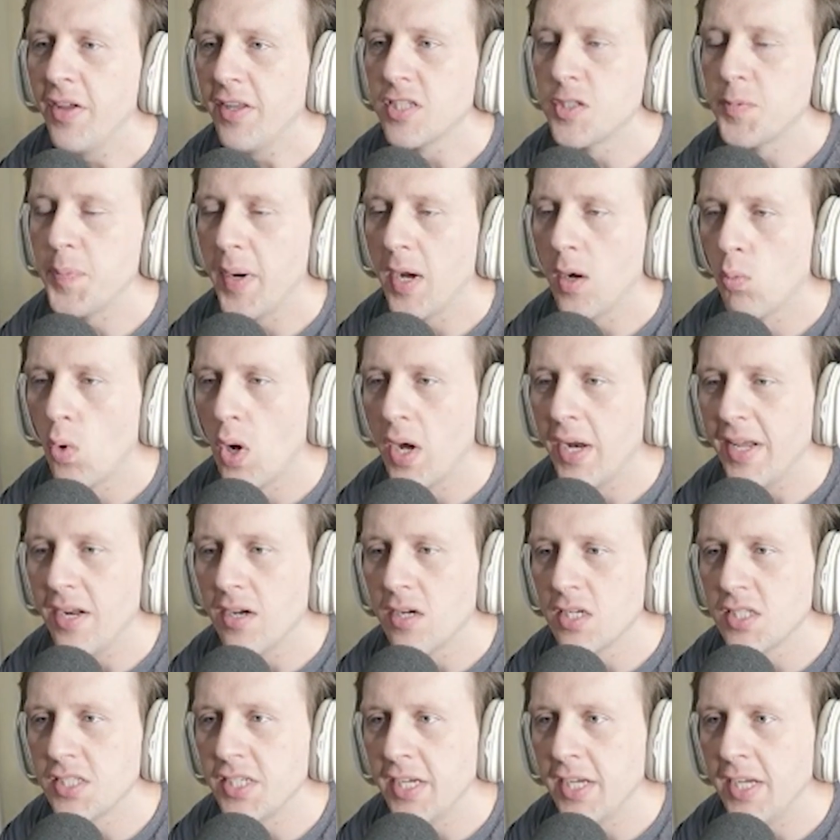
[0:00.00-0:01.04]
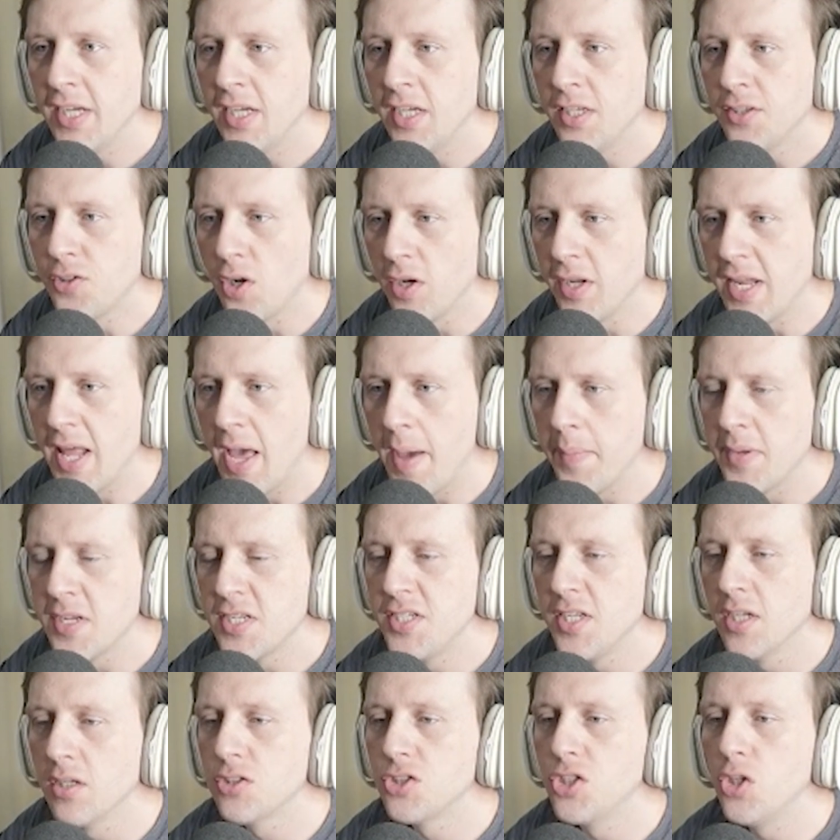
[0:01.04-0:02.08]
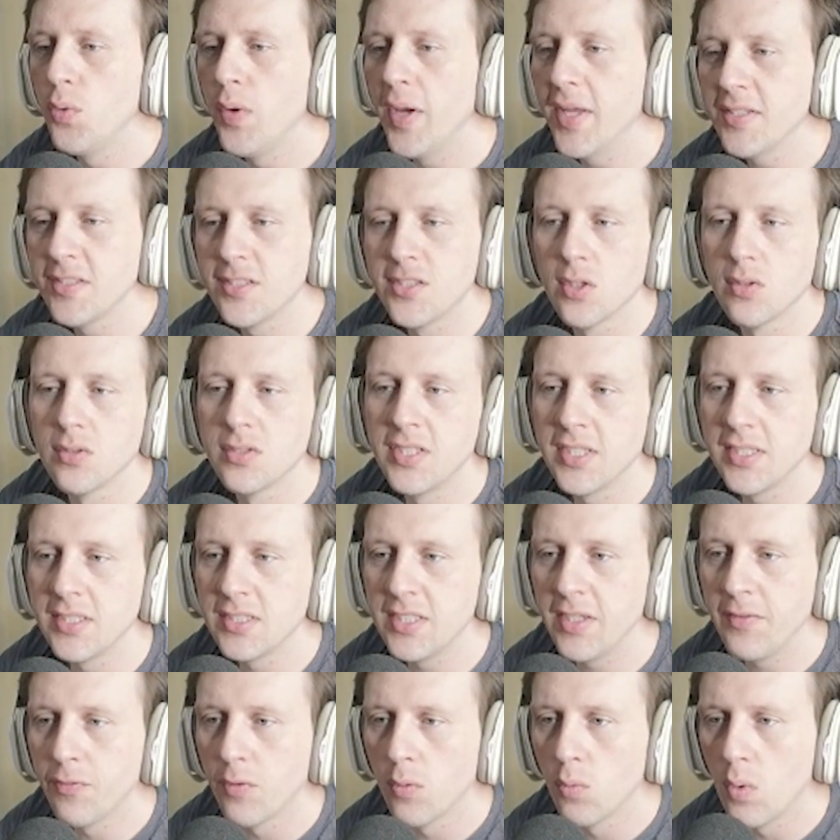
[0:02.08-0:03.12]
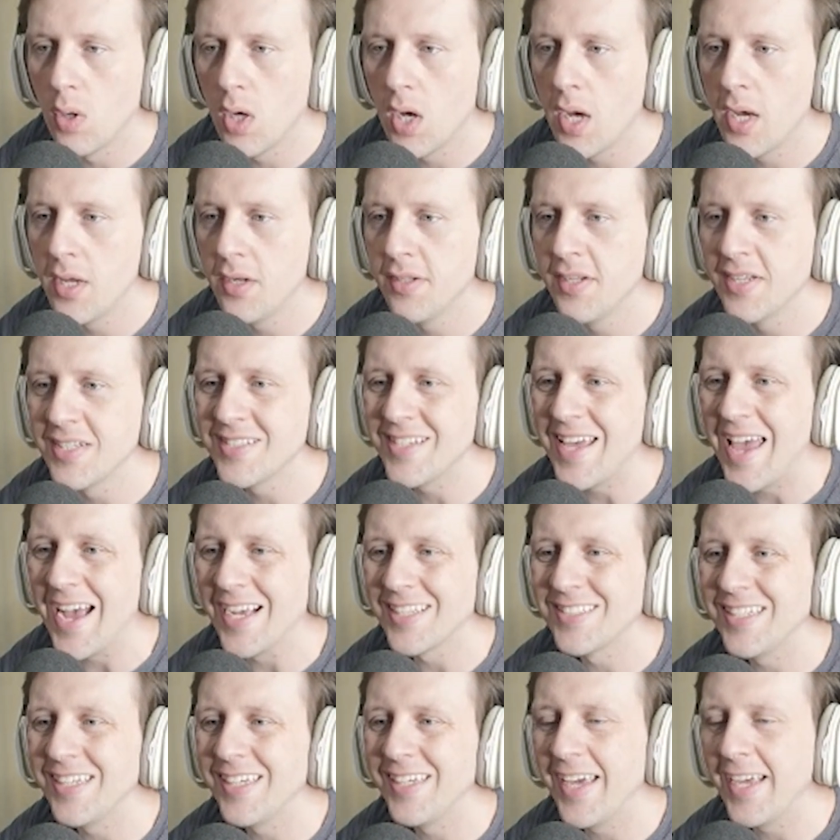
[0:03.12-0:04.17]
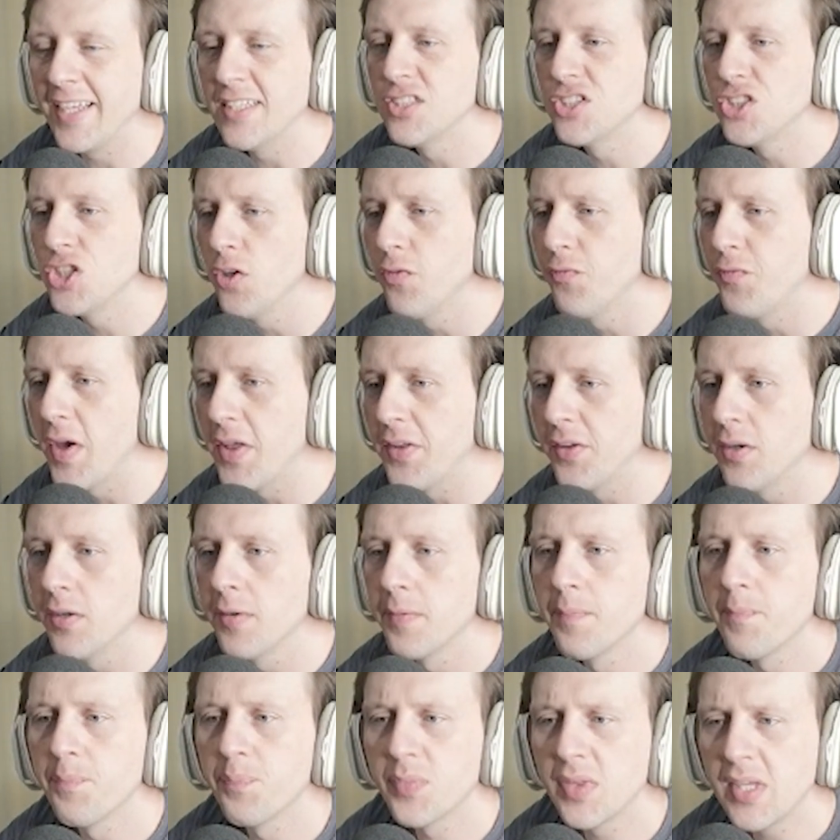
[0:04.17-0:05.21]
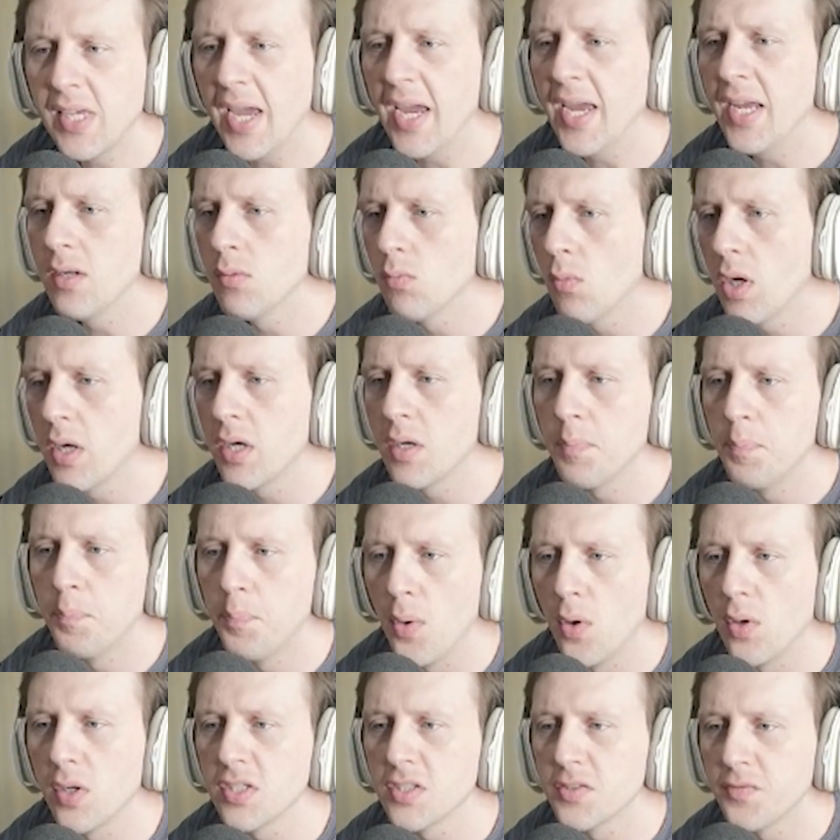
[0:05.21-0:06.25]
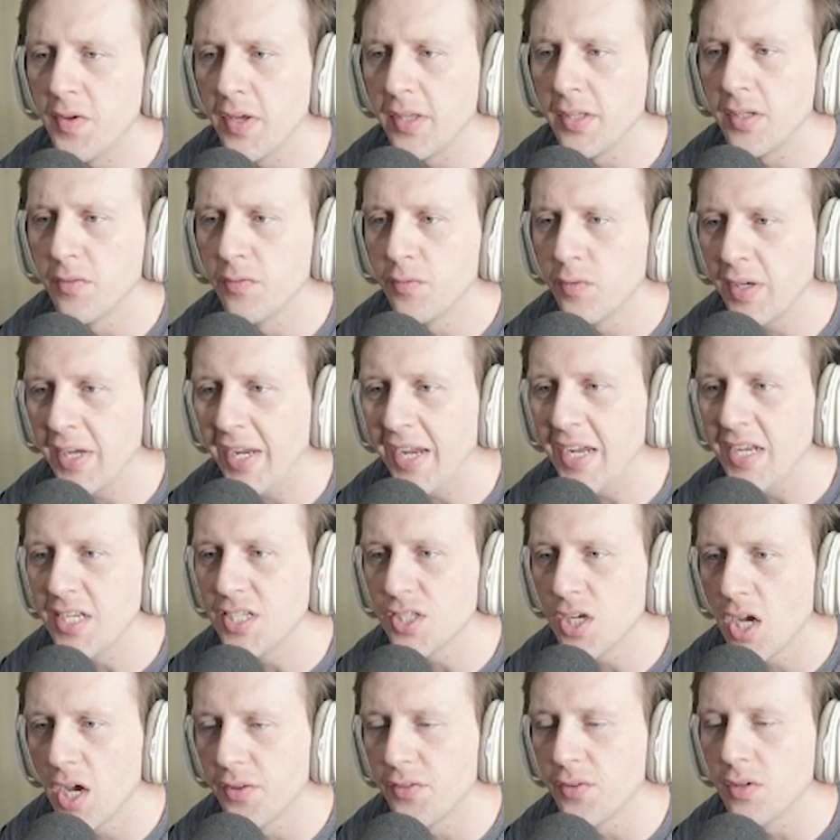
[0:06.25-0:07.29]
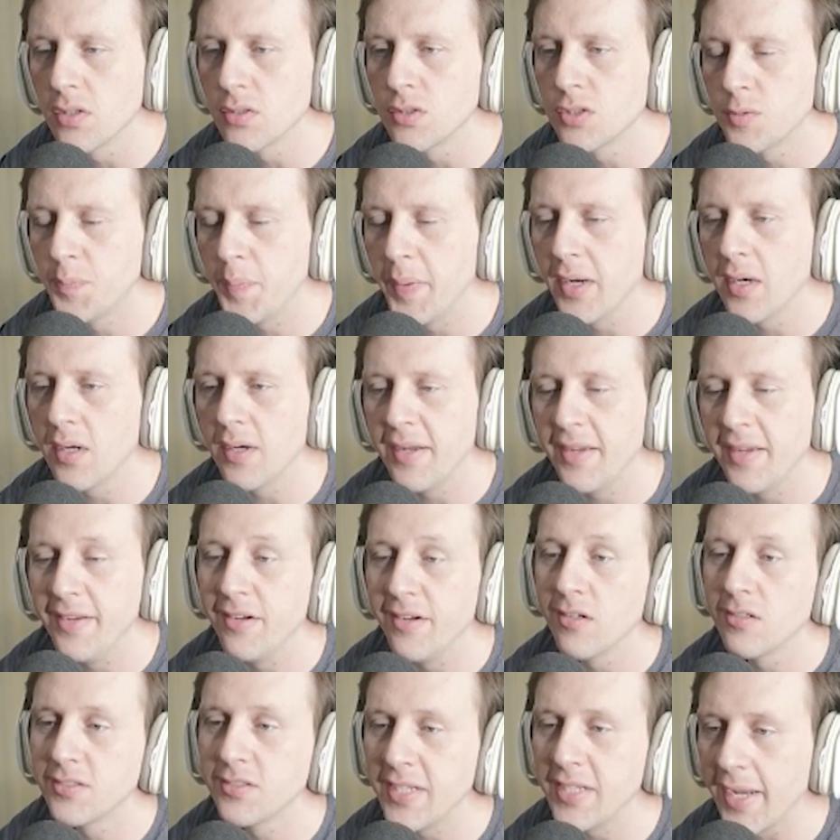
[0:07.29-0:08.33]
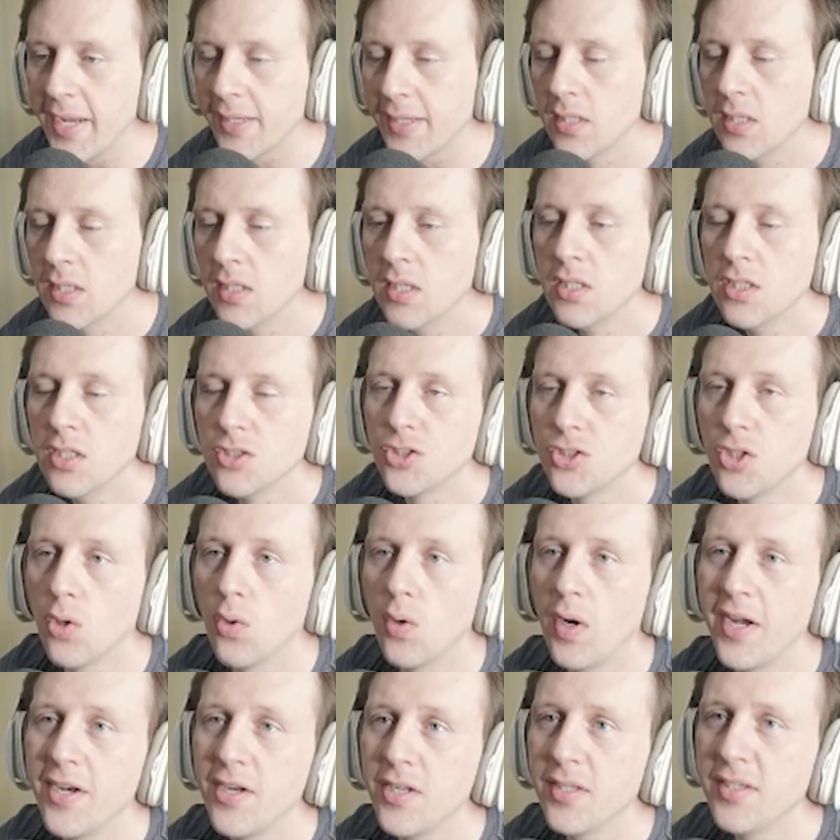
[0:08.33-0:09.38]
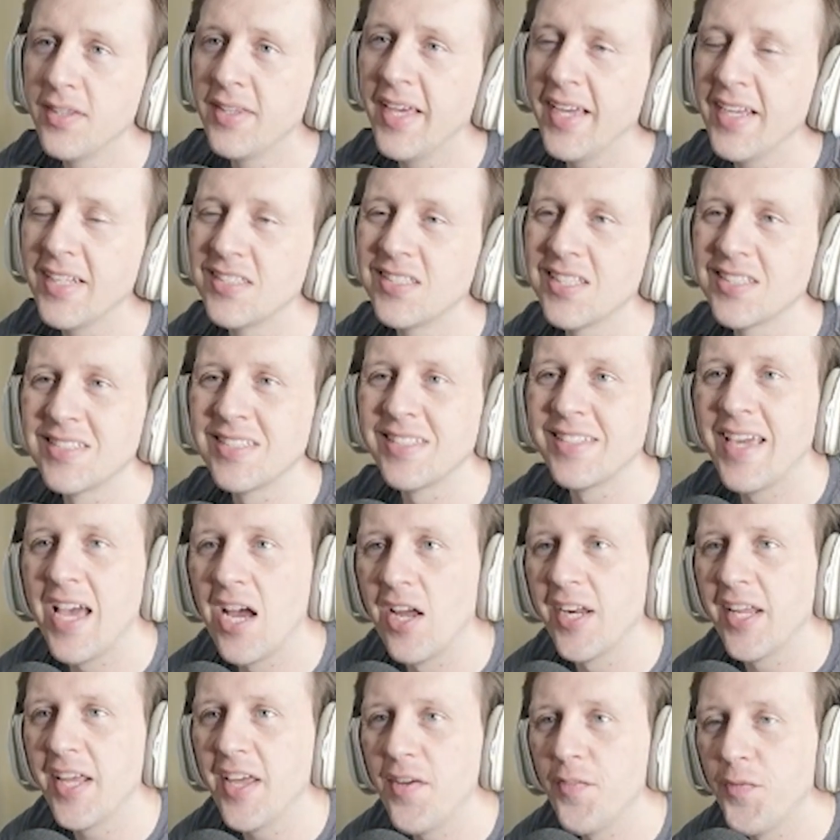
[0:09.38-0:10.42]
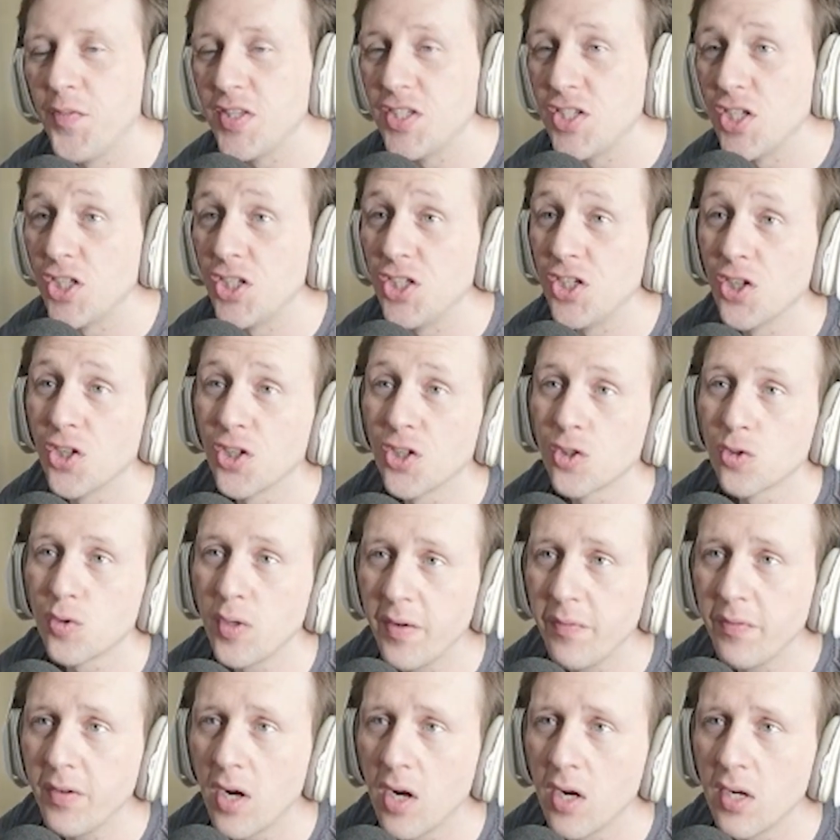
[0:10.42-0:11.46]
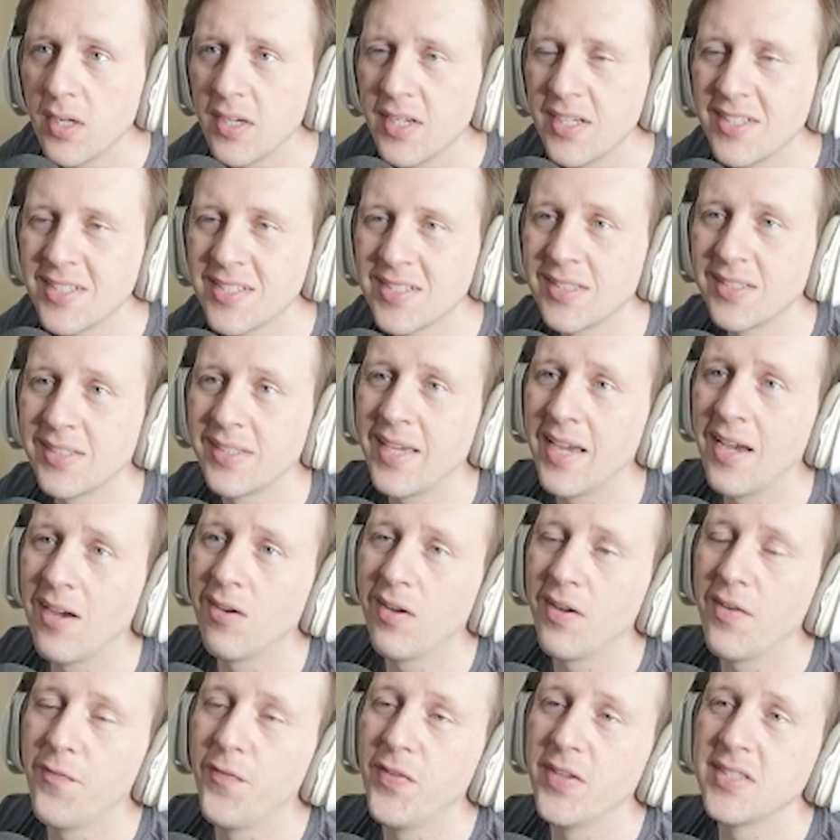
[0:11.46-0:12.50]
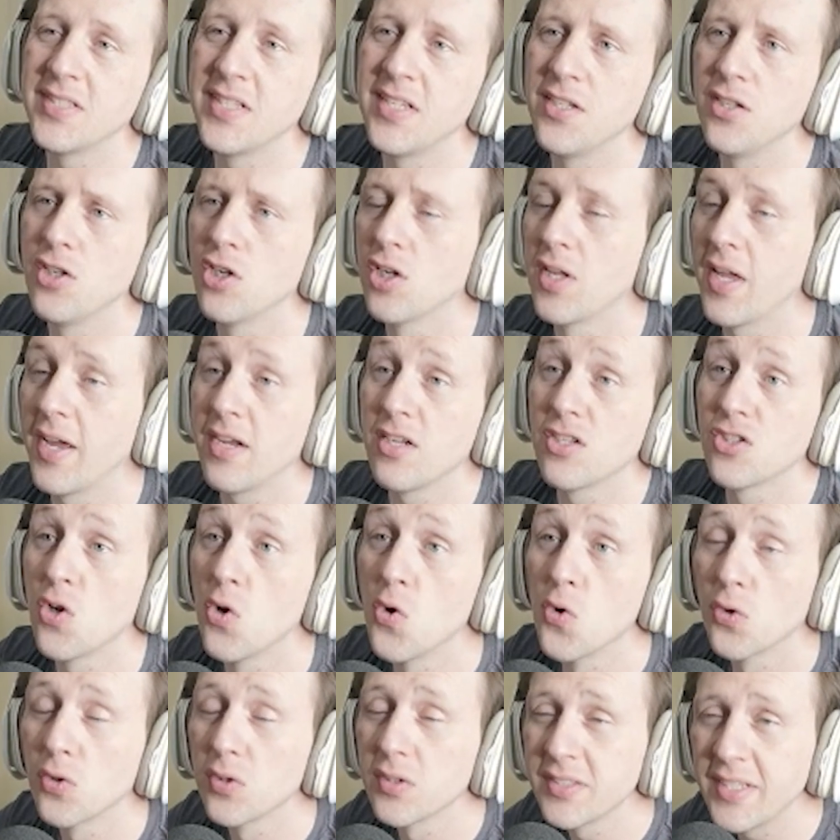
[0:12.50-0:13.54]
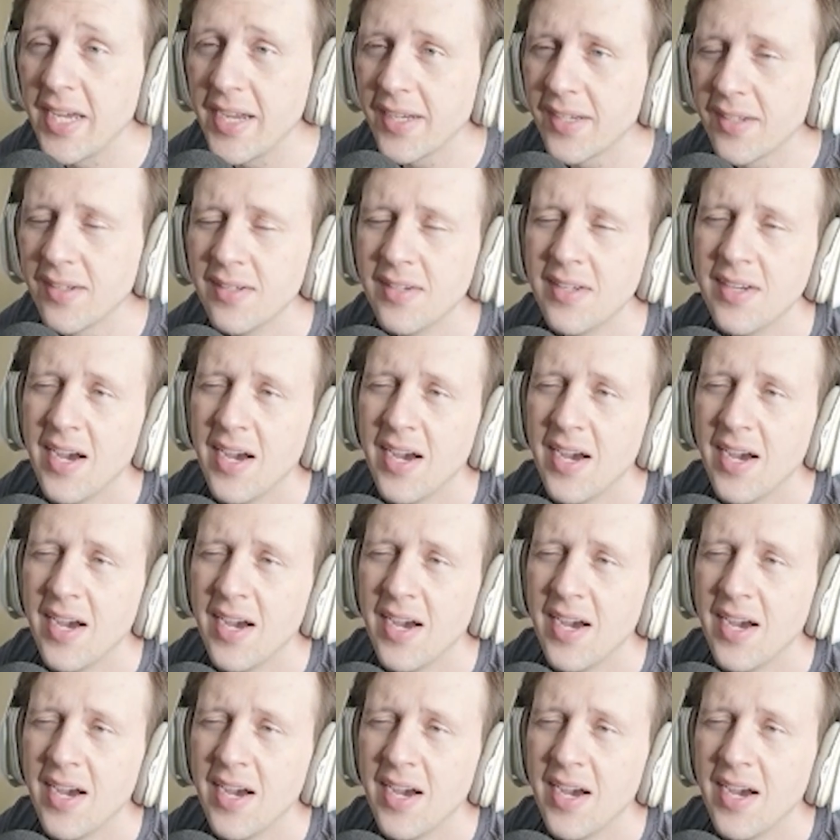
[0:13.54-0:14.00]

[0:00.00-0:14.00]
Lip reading: Spear, 1 energy, 30 damage, deal 2 hits, so 60 for 1. This Axie gains 2 feather, gain 1 bonus feather for each other spear in your deck. So I think it doesn't count it if it's in your graveyard. It doesn't count if it's in your like total deck.